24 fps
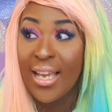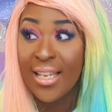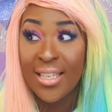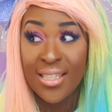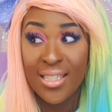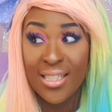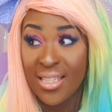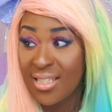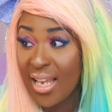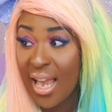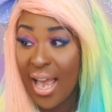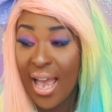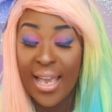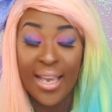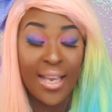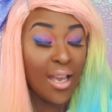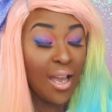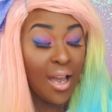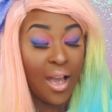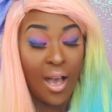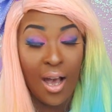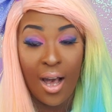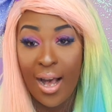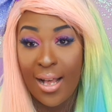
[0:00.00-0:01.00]
Today
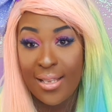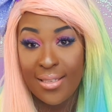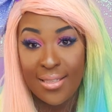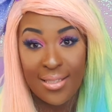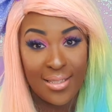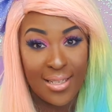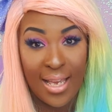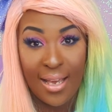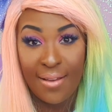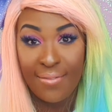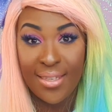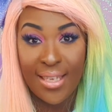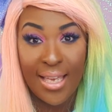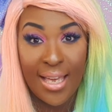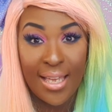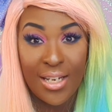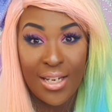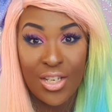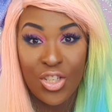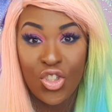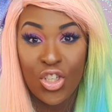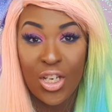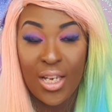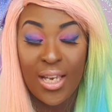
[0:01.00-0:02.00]
I didn't have the
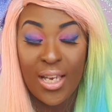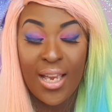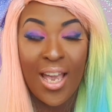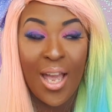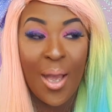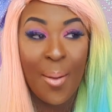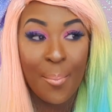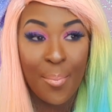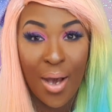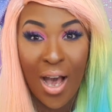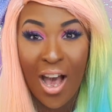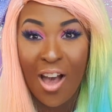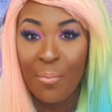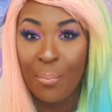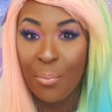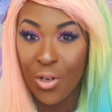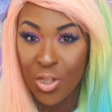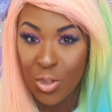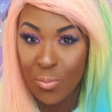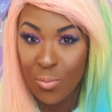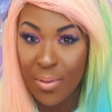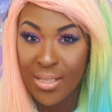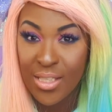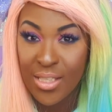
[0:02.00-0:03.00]
energy, but I
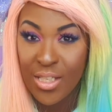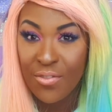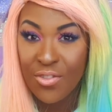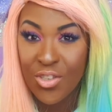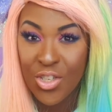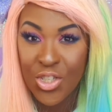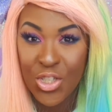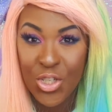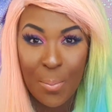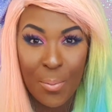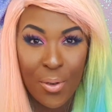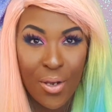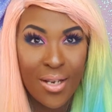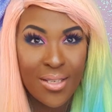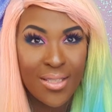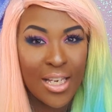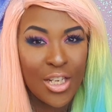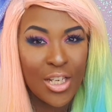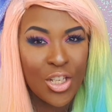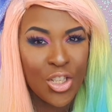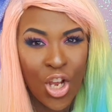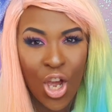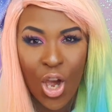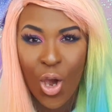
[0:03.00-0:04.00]
pushed myself to do it because,
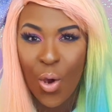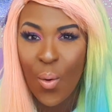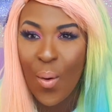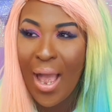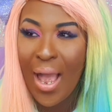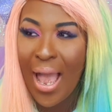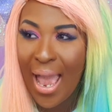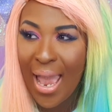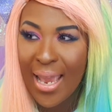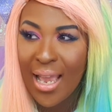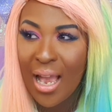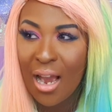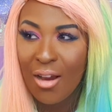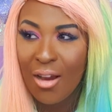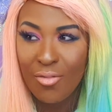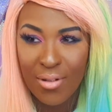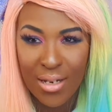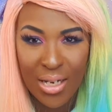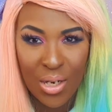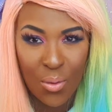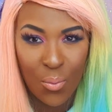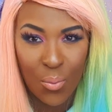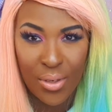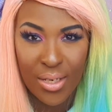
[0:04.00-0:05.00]
like, no, A, I
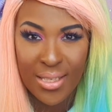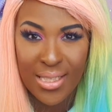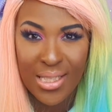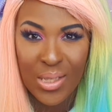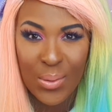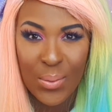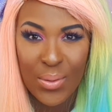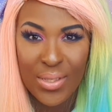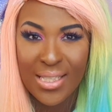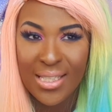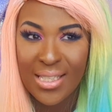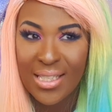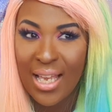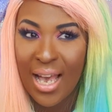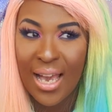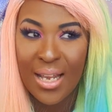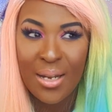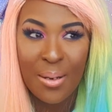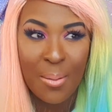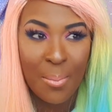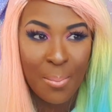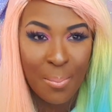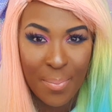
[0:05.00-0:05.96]
really want to see what's inside.